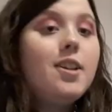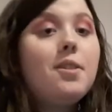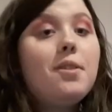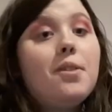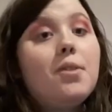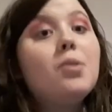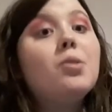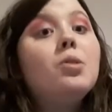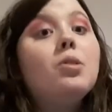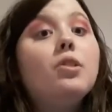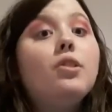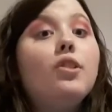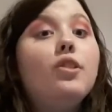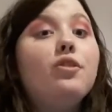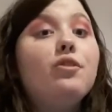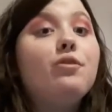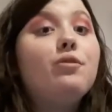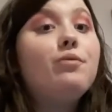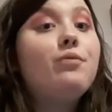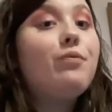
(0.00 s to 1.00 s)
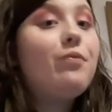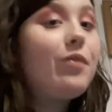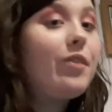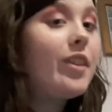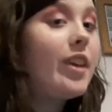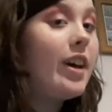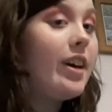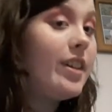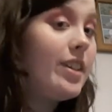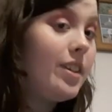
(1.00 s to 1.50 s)
sort of
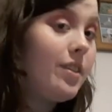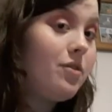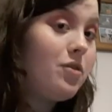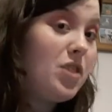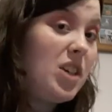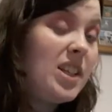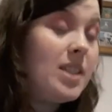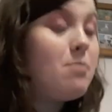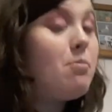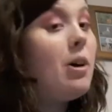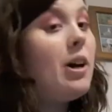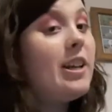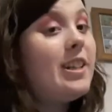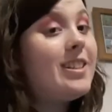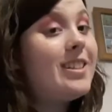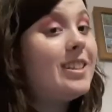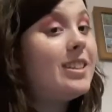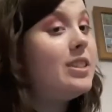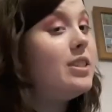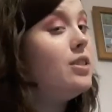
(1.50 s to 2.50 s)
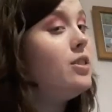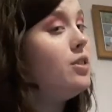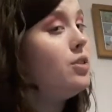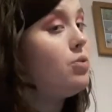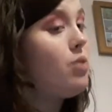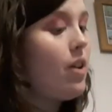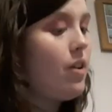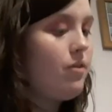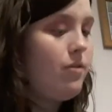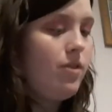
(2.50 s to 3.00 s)
kind of a Spice Girls
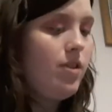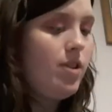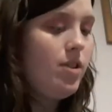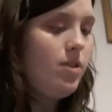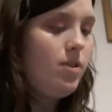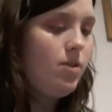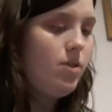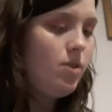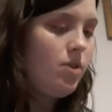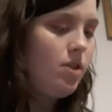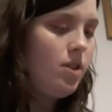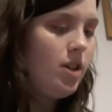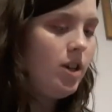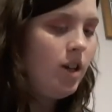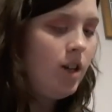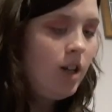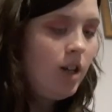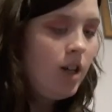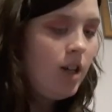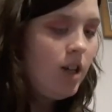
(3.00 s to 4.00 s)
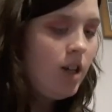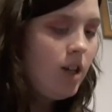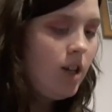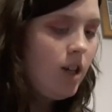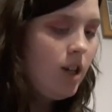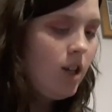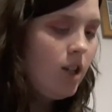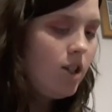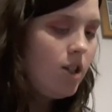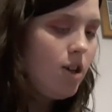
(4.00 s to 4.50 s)
reference,
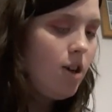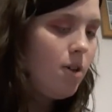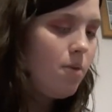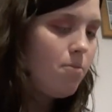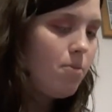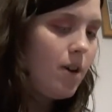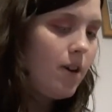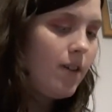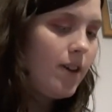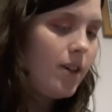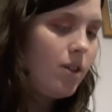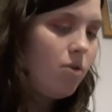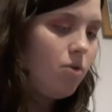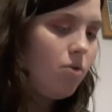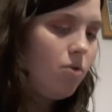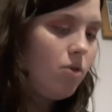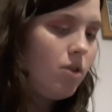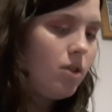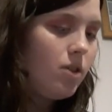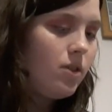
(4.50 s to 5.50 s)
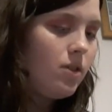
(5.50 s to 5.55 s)
dark berry called